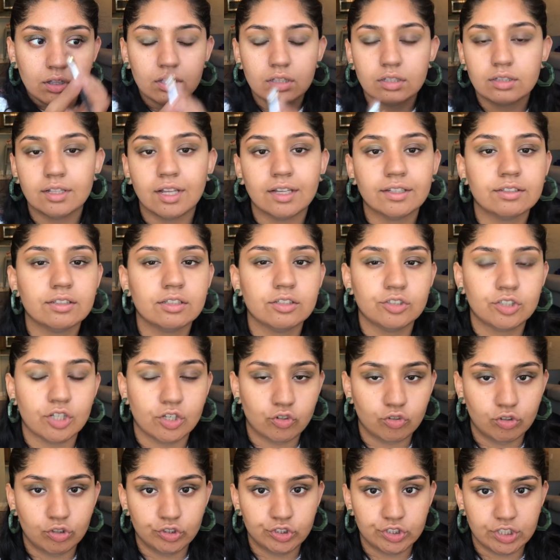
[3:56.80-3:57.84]
That's the
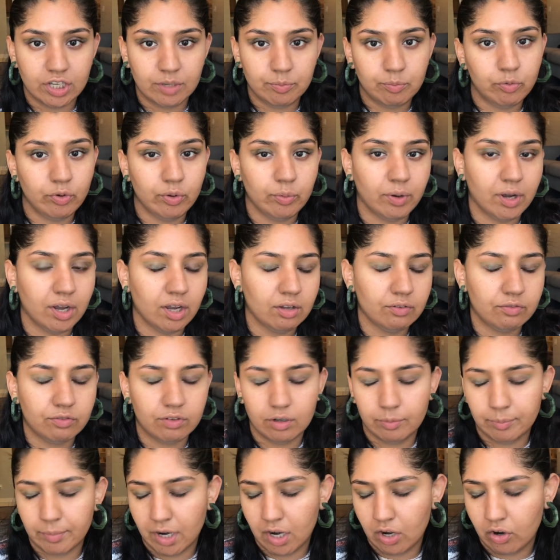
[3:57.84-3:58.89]
general shape we want
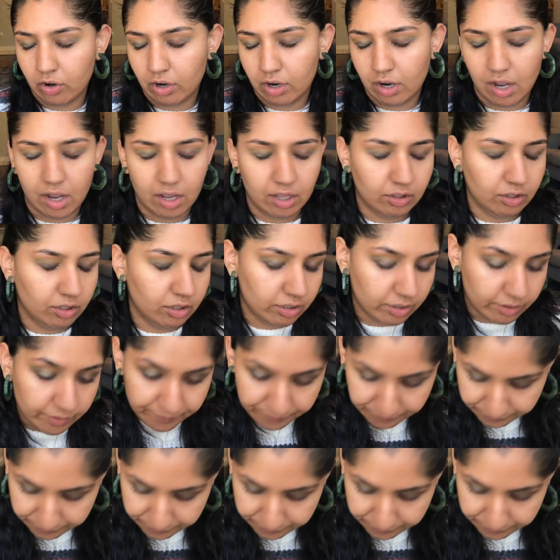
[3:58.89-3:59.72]
from our eye look.